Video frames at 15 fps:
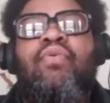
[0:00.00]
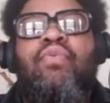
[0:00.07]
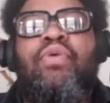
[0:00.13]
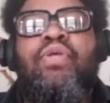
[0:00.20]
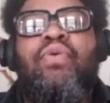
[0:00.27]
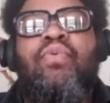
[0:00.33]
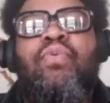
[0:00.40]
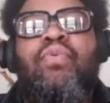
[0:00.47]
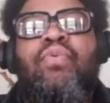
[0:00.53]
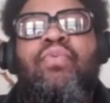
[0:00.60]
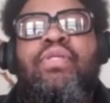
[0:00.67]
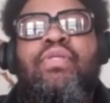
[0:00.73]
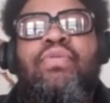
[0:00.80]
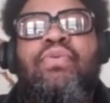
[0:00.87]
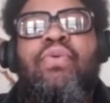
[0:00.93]
Were you
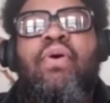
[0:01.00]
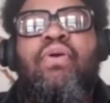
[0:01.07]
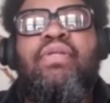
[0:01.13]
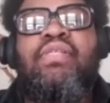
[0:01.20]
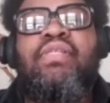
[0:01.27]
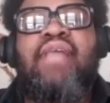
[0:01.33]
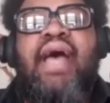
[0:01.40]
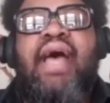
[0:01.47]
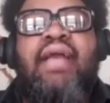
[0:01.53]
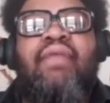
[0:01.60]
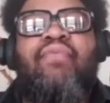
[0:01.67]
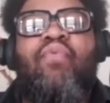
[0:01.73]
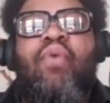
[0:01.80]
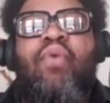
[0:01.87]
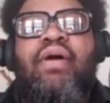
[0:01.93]
were you on the side
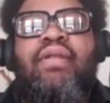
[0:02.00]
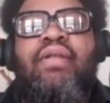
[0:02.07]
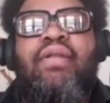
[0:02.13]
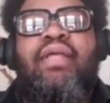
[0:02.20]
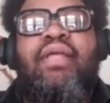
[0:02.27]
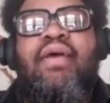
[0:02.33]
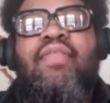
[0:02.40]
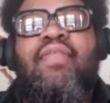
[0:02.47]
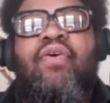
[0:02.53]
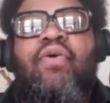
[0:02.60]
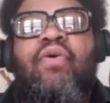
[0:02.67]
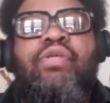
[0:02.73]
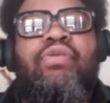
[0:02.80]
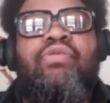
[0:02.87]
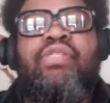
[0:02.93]
of one or the other,
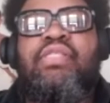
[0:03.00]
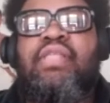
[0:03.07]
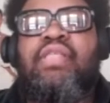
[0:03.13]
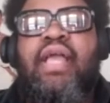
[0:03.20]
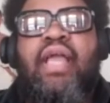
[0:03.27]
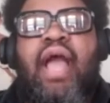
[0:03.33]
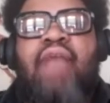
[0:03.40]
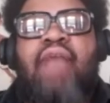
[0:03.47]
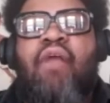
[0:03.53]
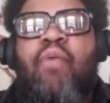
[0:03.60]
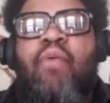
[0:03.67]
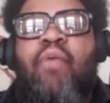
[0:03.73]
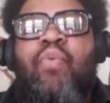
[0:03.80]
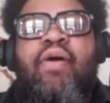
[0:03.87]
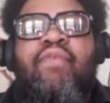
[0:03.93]
or you just like I
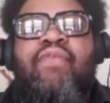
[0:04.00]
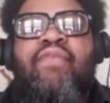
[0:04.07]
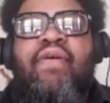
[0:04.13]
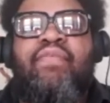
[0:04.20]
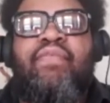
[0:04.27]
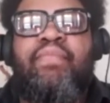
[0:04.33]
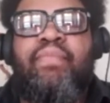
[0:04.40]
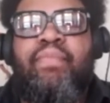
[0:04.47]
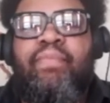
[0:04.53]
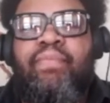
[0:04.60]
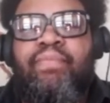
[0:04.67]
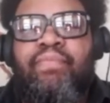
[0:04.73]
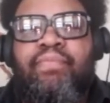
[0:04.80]
rock with both of them?